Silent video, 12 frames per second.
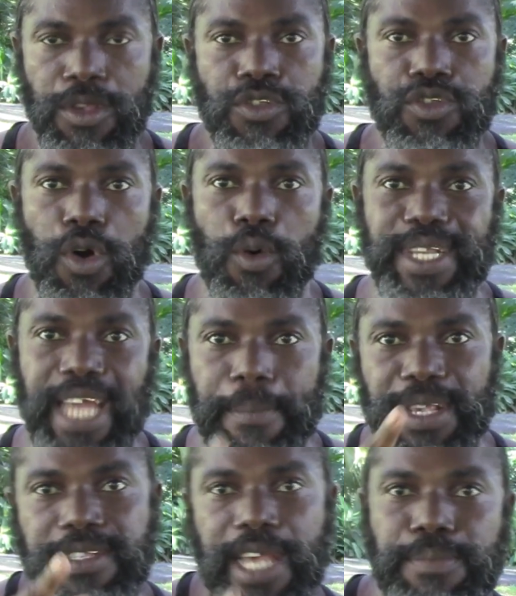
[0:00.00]
So, with that
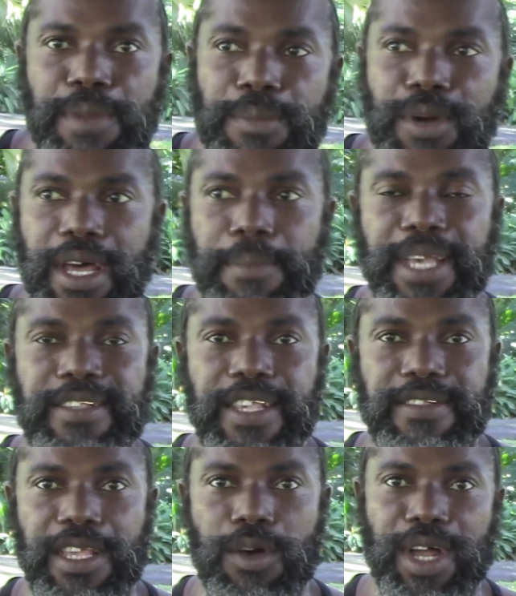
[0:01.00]
being said, my brother and my
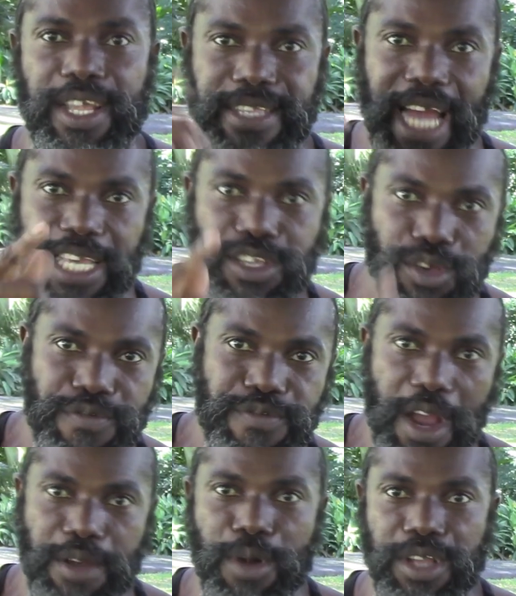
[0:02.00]
sister, I want to thank you
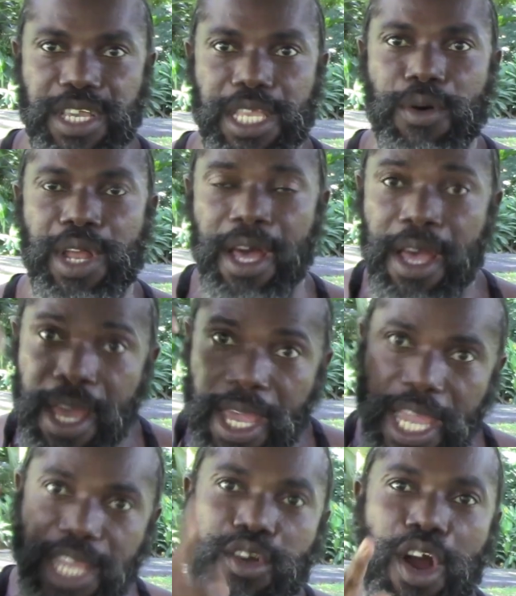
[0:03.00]
very much, and I want
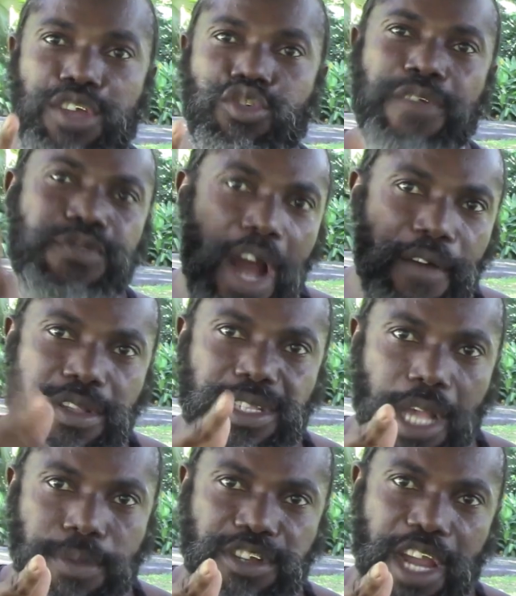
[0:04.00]
to encourage you, if you haven't
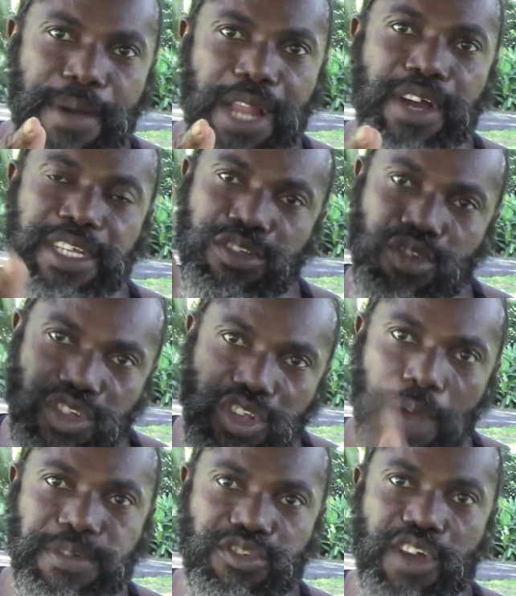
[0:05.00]
subscribed already, to
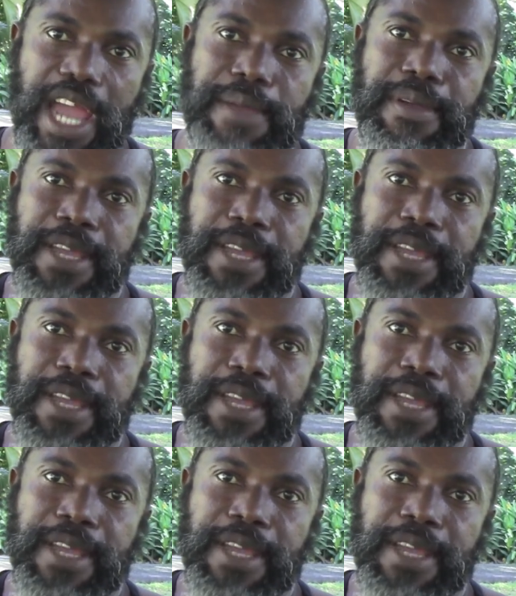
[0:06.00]
subscribe,